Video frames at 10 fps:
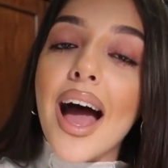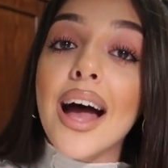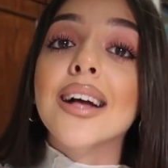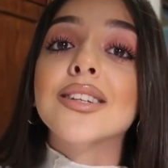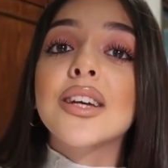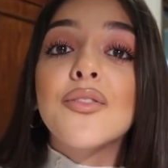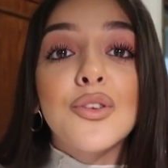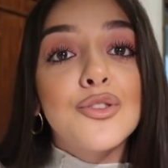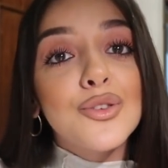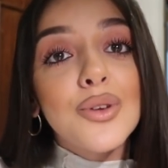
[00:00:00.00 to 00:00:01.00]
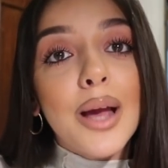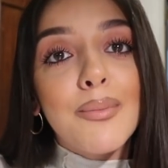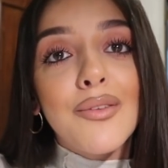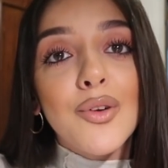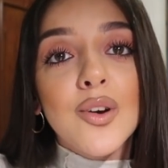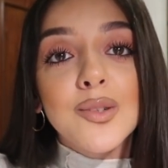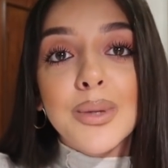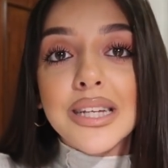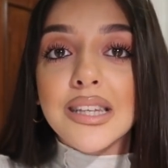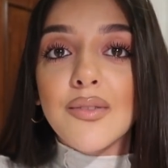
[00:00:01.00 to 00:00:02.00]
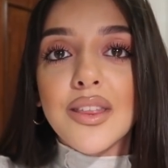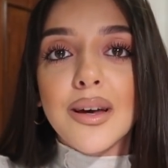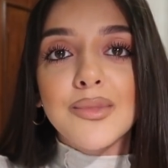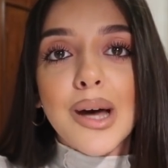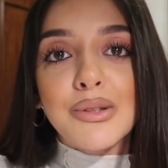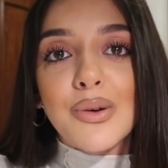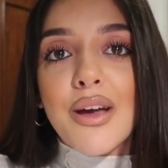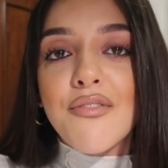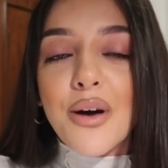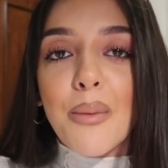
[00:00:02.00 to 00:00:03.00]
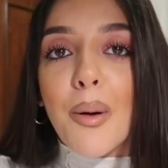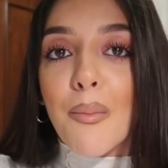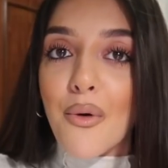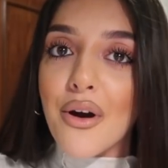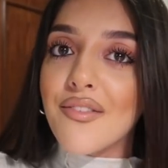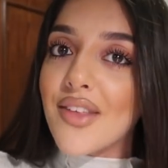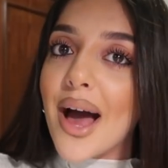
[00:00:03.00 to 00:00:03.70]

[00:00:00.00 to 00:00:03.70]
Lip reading: And if you do like my vlogs, please give it a thumbs up so I film more of